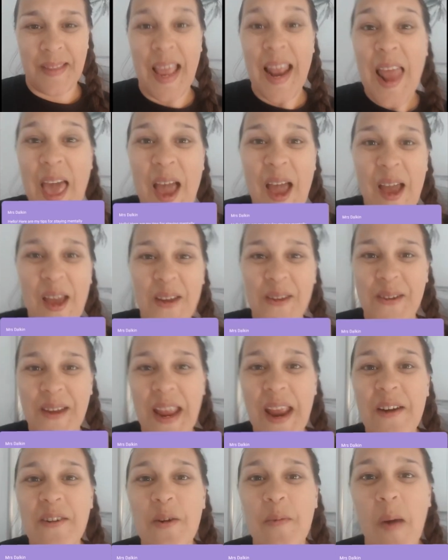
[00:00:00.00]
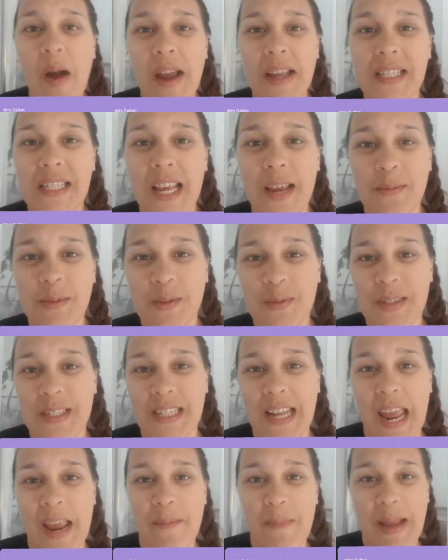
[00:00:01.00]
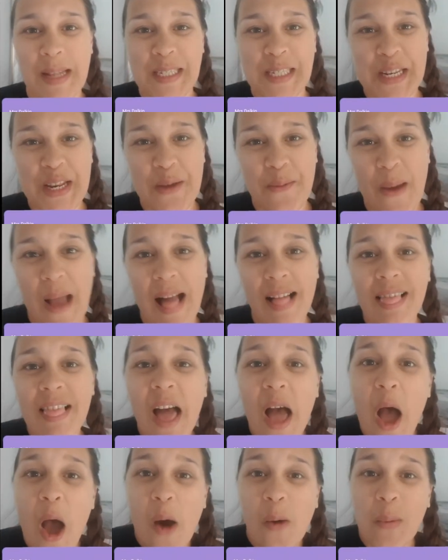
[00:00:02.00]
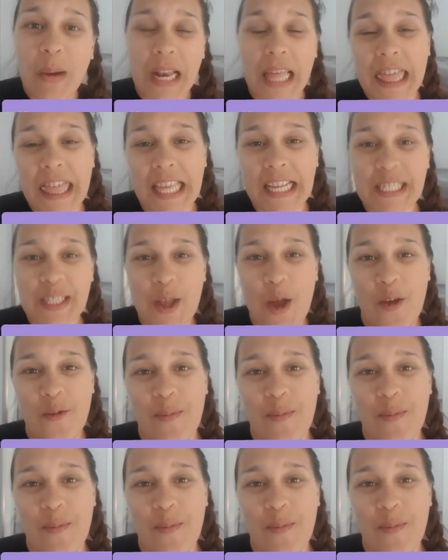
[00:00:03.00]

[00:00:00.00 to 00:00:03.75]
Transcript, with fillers: Hello, here are my tips for staying mentally well. One of the things that